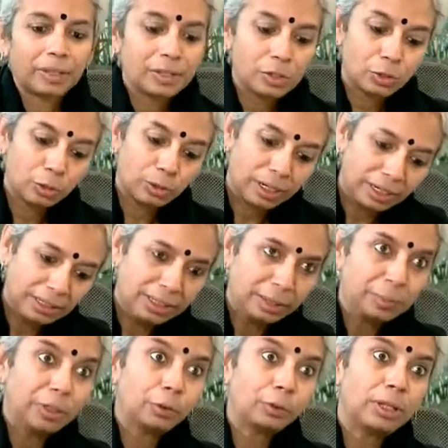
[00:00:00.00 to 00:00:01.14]
So getting them
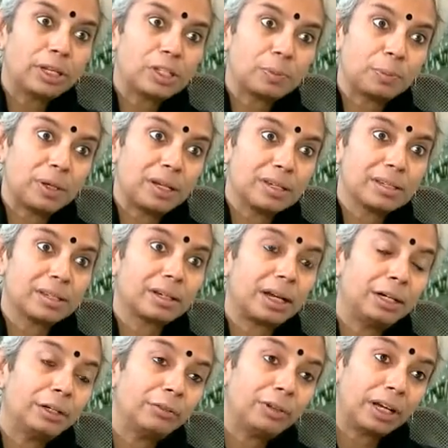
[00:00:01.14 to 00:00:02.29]
into that space, the
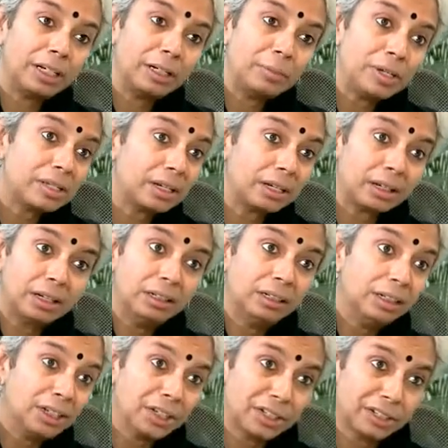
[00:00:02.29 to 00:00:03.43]
kind of dynamics that
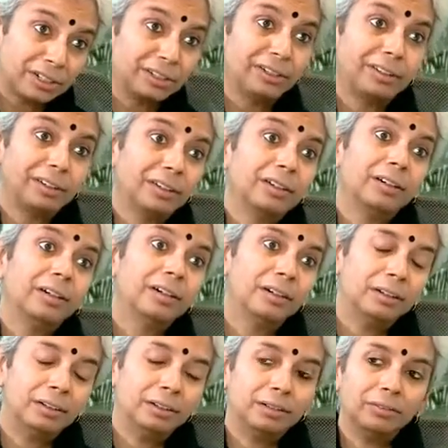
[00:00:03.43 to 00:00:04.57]
unleashed,
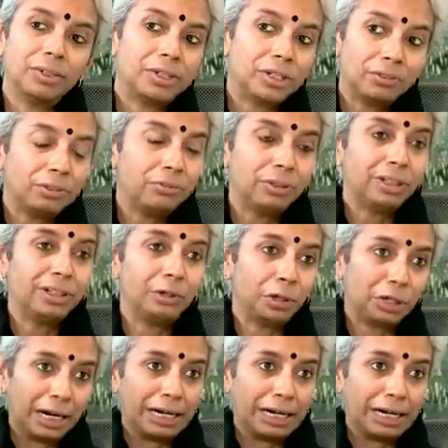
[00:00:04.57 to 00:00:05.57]
which even we did not